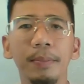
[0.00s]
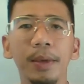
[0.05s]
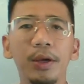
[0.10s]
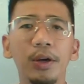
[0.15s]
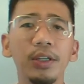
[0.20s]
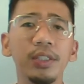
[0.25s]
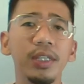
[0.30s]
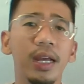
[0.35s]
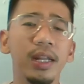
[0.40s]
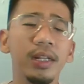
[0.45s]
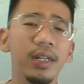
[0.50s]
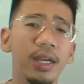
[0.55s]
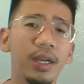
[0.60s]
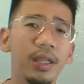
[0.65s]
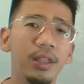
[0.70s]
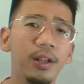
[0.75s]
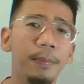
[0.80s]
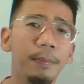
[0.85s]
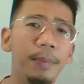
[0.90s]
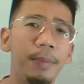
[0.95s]
because
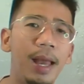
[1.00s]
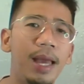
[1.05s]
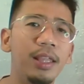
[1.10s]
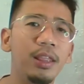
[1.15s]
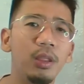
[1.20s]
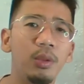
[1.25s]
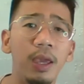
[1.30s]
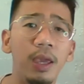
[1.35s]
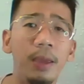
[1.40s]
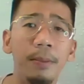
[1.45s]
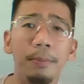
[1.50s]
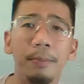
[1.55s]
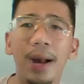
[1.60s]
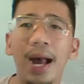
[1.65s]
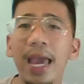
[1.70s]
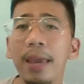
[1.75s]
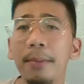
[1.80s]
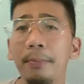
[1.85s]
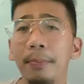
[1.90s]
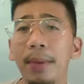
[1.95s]
another pathway
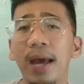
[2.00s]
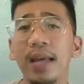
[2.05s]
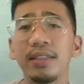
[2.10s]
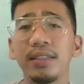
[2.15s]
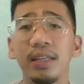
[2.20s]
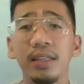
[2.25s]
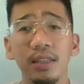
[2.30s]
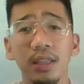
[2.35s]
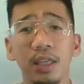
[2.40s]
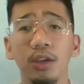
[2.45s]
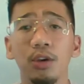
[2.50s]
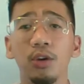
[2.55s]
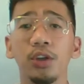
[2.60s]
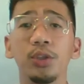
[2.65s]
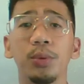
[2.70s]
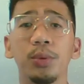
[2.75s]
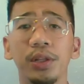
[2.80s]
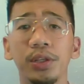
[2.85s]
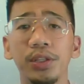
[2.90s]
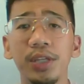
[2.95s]
bypasses the
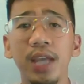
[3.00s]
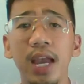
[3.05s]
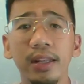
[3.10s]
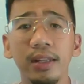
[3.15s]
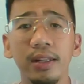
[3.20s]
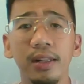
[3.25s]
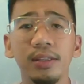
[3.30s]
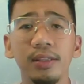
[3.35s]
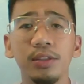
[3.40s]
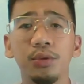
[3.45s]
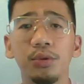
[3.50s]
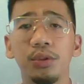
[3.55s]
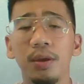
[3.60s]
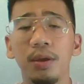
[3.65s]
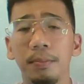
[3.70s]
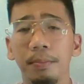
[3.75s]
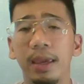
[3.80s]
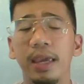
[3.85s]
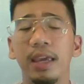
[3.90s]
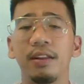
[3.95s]
usual channels to
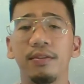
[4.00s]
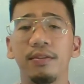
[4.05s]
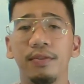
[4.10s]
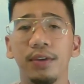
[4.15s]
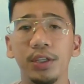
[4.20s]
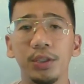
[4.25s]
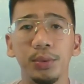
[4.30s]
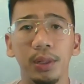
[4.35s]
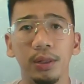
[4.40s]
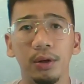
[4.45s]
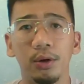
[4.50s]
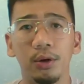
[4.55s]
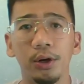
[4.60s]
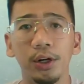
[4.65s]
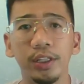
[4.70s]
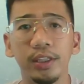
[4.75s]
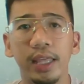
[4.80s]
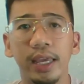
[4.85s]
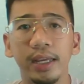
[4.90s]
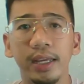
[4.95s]
the main visual
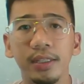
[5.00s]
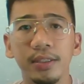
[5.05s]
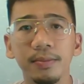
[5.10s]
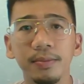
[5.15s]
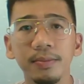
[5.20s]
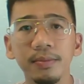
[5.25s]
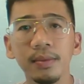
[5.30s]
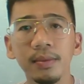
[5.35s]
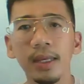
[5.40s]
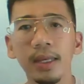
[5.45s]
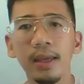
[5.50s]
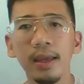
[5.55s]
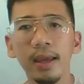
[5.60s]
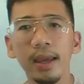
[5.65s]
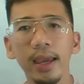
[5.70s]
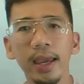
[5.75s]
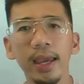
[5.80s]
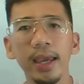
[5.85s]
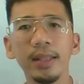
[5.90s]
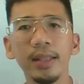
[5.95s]
cortex
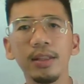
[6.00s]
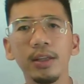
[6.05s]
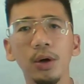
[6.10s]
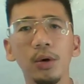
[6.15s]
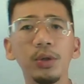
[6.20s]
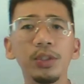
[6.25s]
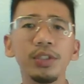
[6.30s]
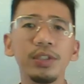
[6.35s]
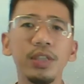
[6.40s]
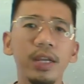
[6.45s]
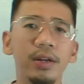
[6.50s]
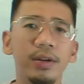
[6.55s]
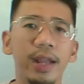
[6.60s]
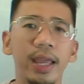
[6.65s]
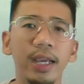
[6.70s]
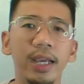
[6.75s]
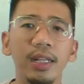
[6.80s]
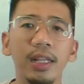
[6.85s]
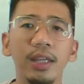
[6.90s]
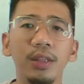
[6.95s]
and goes
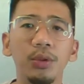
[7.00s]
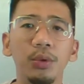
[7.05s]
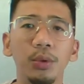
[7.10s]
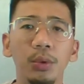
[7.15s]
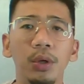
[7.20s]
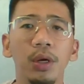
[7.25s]
directly